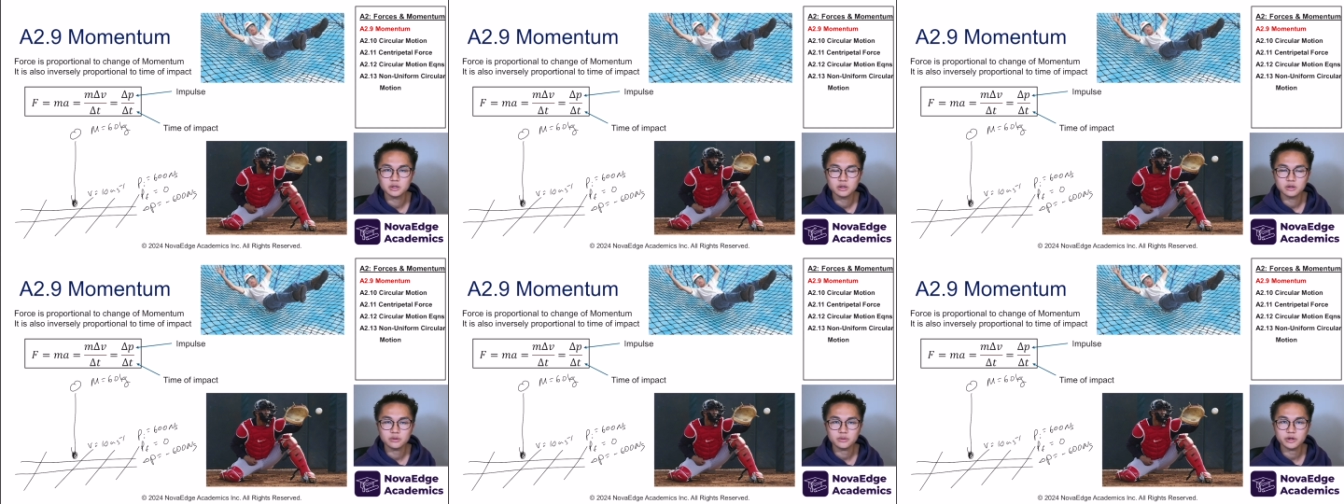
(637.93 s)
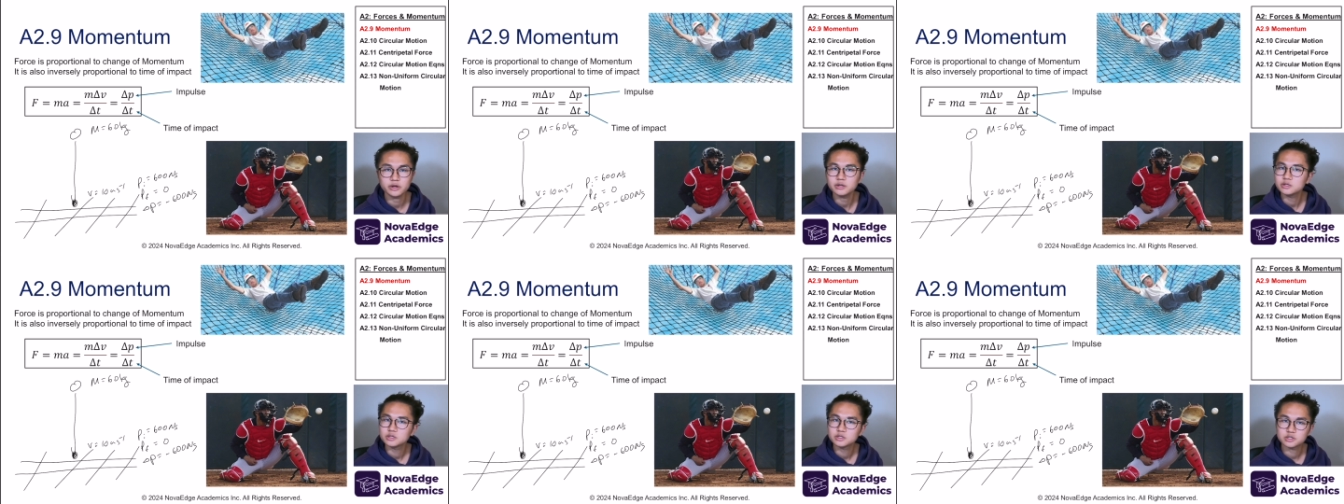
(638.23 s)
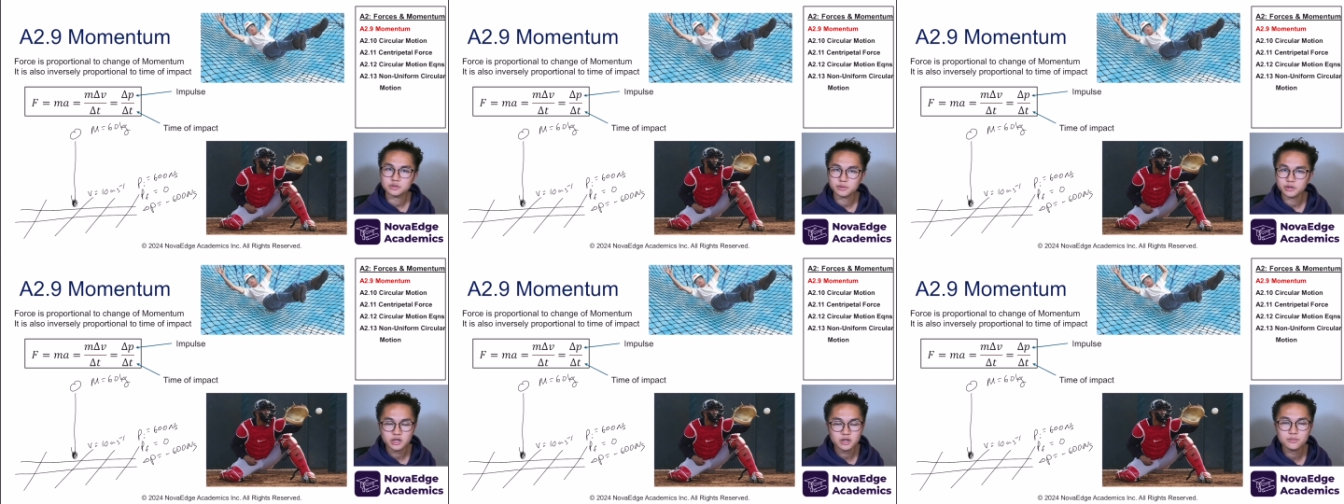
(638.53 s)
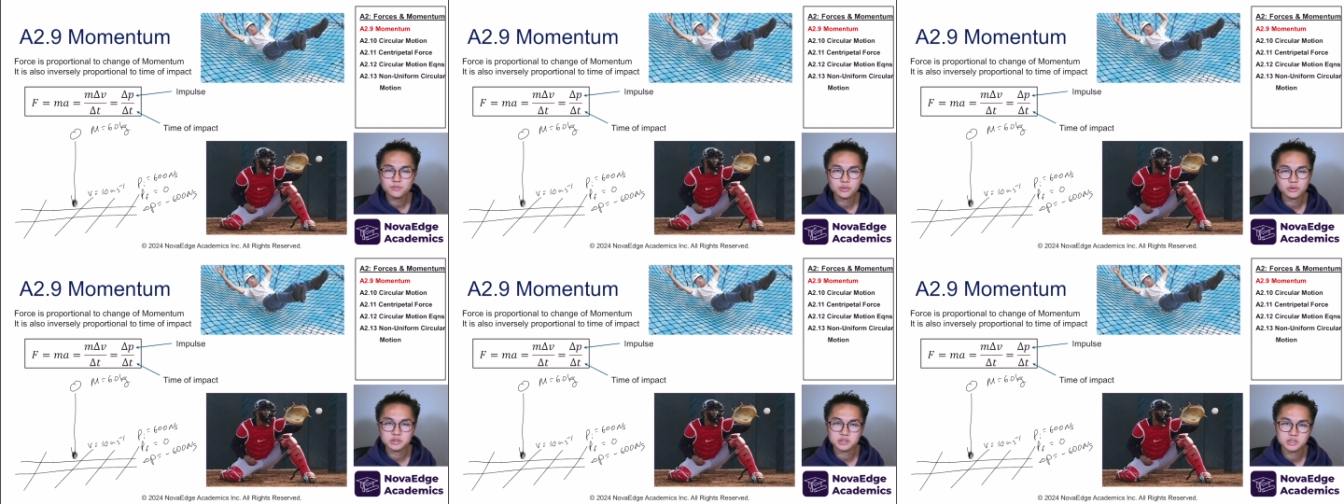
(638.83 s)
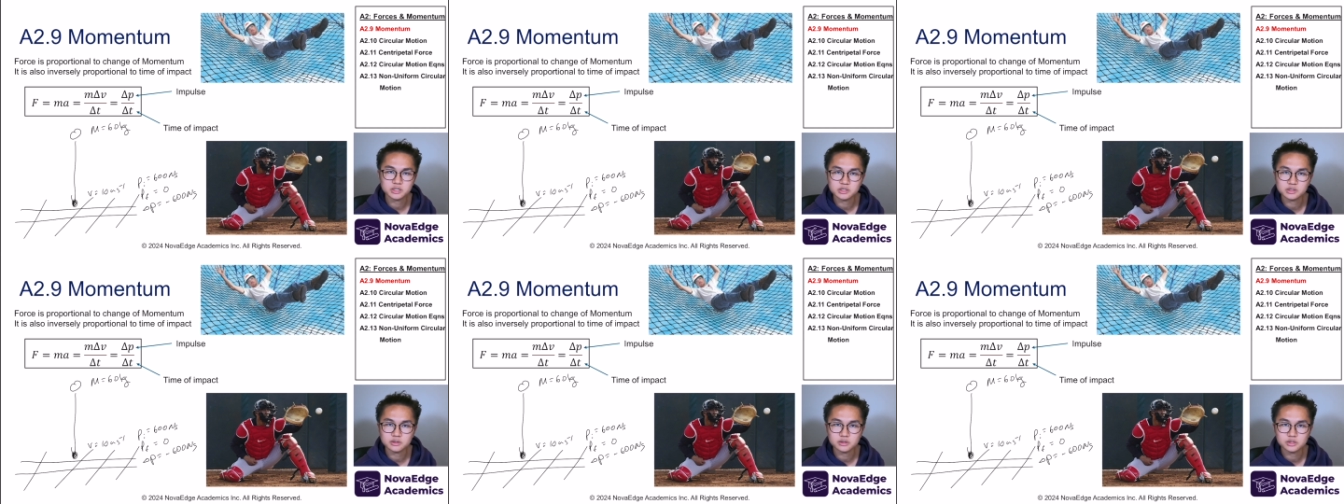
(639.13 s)
right? So my impulse
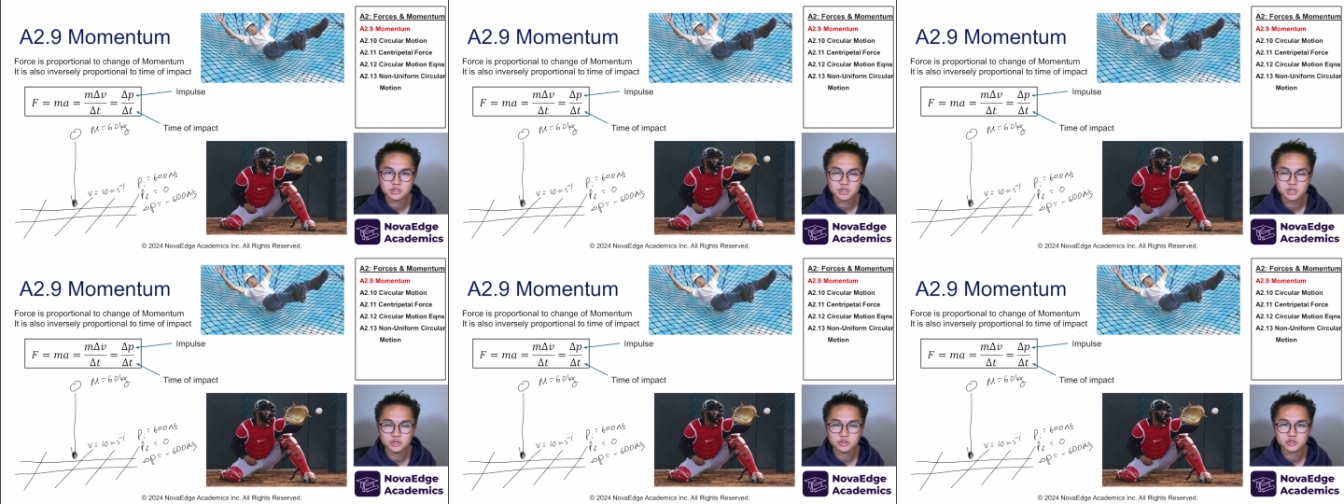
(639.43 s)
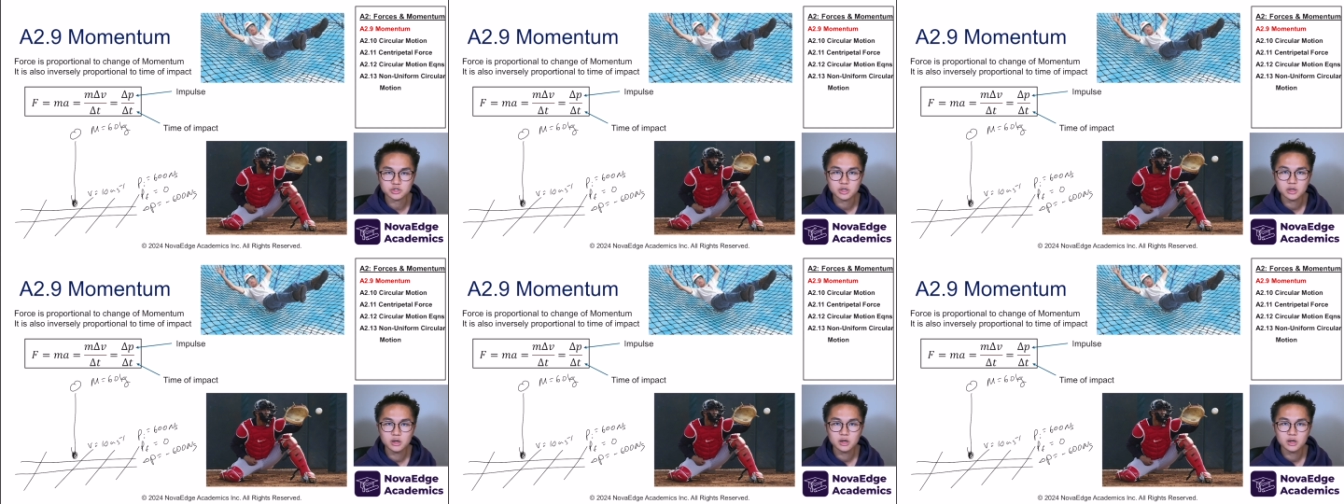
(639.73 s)
does not change.